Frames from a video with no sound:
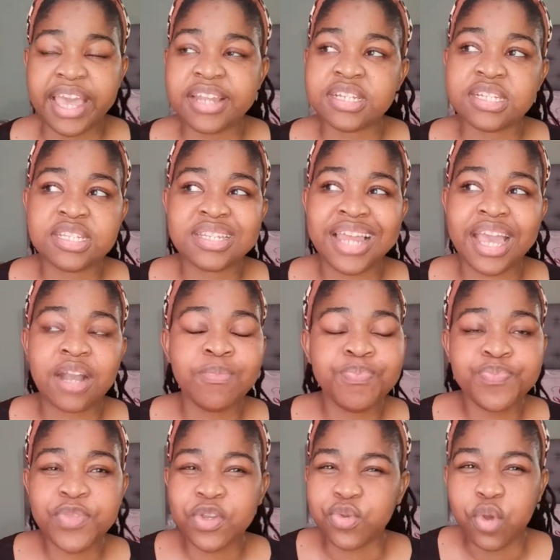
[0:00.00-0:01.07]
And she's like,
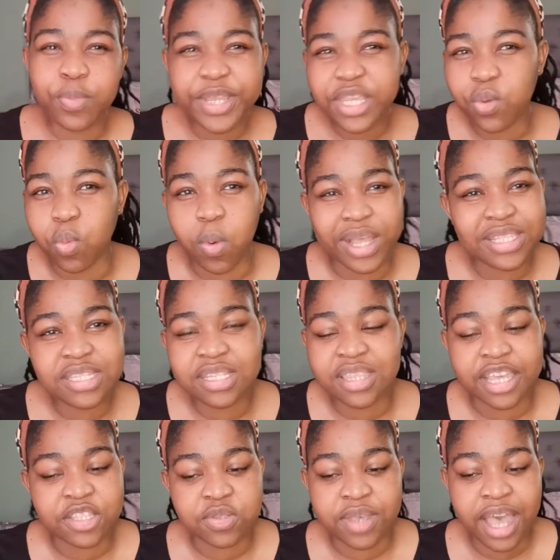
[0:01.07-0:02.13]
nobody wanted
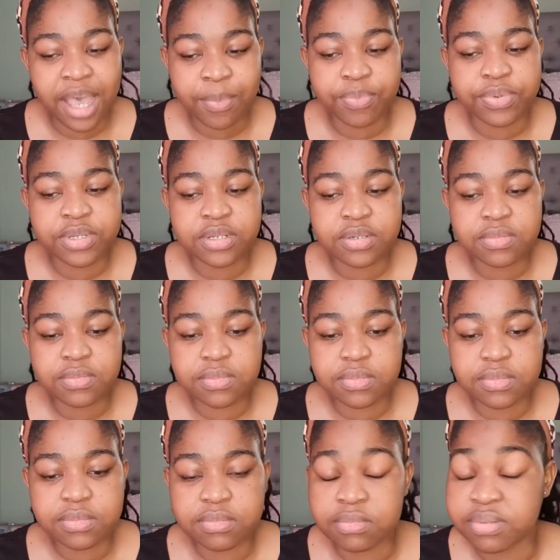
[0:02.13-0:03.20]
that to happen,
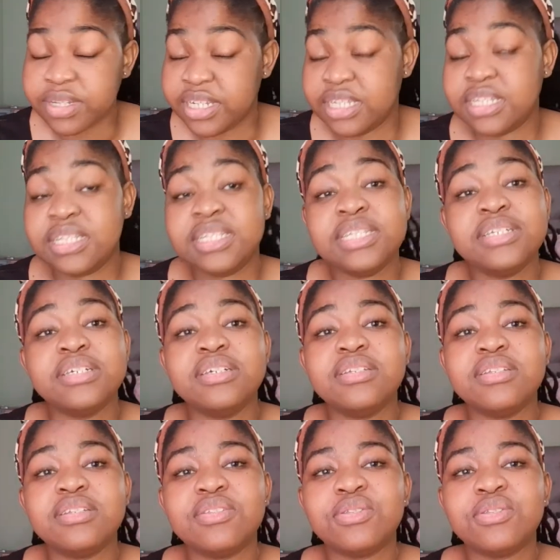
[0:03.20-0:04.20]
but it did.